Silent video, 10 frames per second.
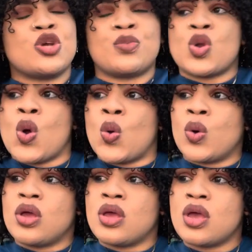
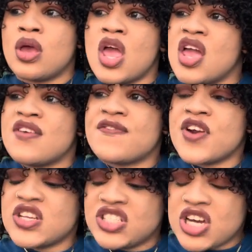now.
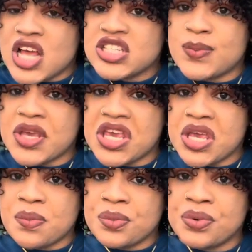First chance, me
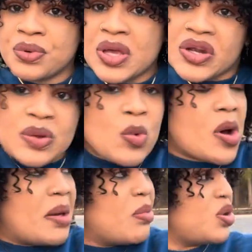give him, the
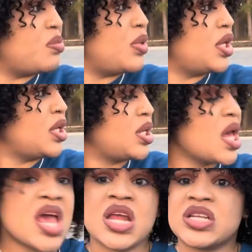boy bun me.
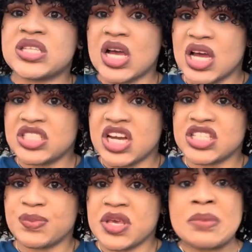The second
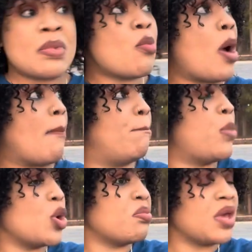chance, me give him, the boy
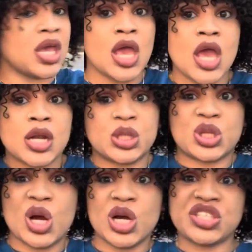bun me. The
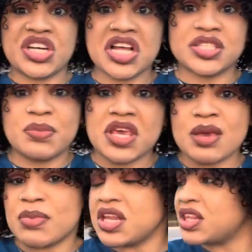third chance, me give
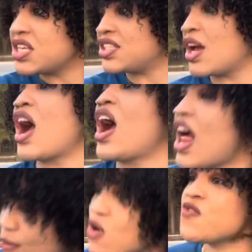him, the things that
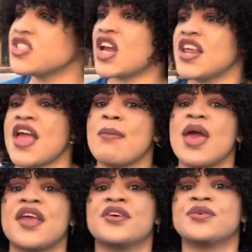call me officially
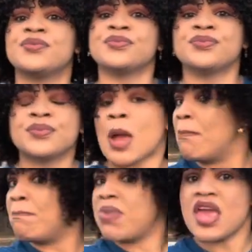yamed.
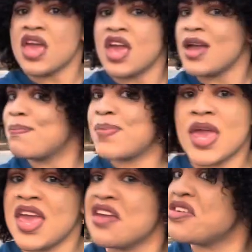Big
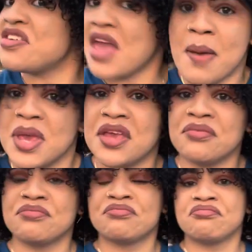yummy.
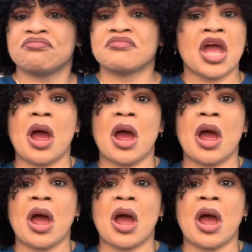I